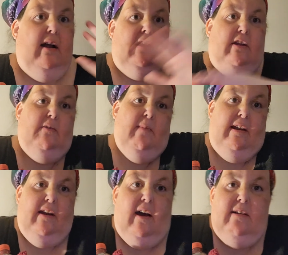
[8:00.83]
you
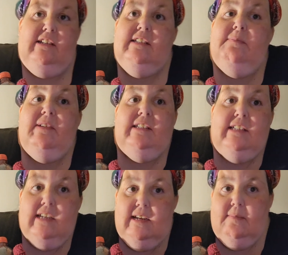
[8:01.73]
may not be
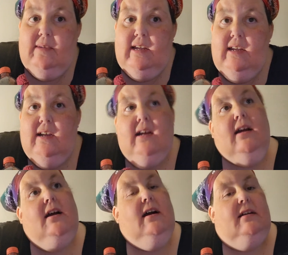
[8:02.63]
seeing me
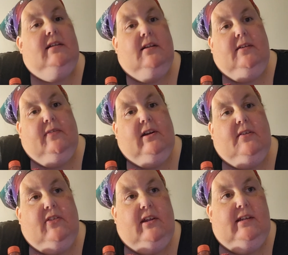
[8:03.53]
until I
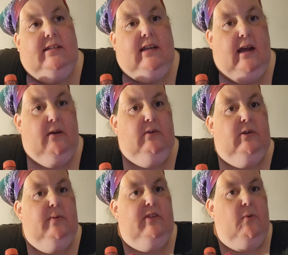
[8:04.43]
figure things
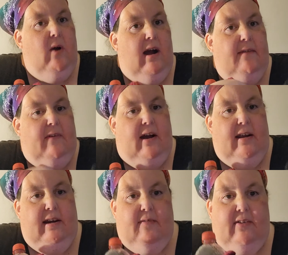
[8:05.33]
out with the
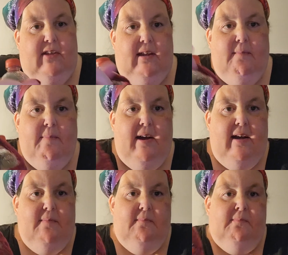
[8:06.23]
Wi-Fi and everything,
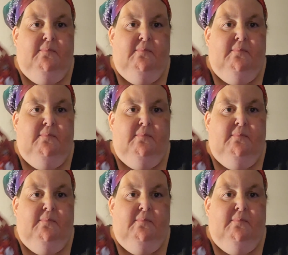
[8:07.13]
but